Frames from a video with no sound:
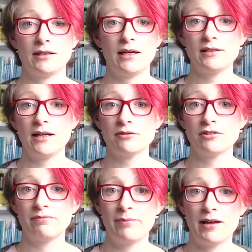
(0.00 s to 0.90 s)
get out
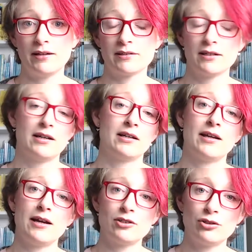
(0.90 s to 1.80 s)
of bed,
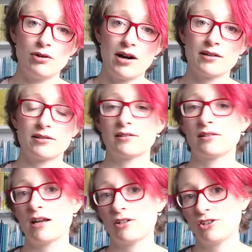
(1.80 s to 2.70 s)
get dressed,
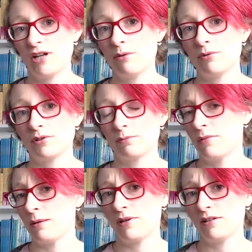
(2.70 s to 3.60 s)
get showered,
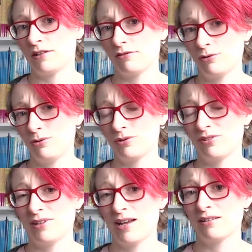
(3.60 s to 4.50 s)
maybe in a different order than
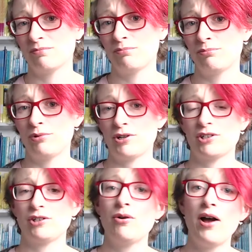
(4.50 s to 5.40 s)
that, brush
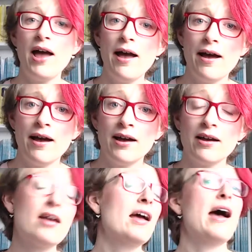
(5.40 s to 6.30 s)
your hair.
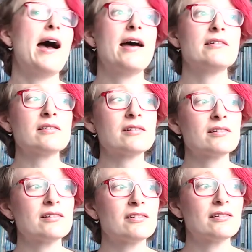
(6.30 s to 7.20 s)
And
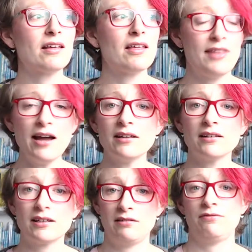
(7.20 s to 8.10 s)
that
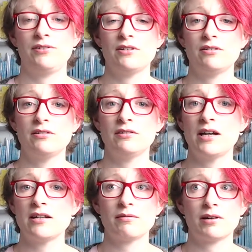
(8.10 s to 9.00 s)
can feel
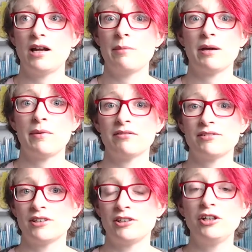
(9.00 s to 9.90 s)
like climbing a
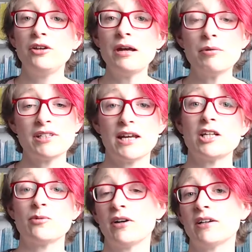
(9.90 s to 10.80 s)
mountain. You know, there are days
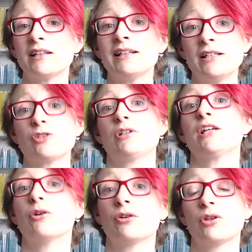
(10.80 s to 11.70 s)
when I can literally
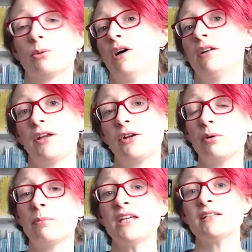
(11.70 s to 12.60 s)
conquer the world. I do
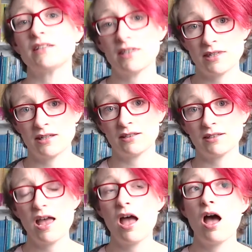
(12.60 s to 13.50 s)
amazing things.
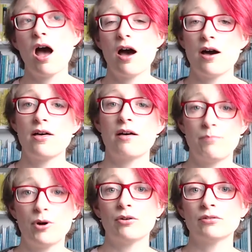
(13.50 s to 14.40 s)

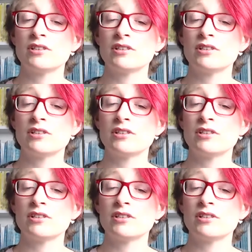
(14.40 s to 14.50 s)
But on the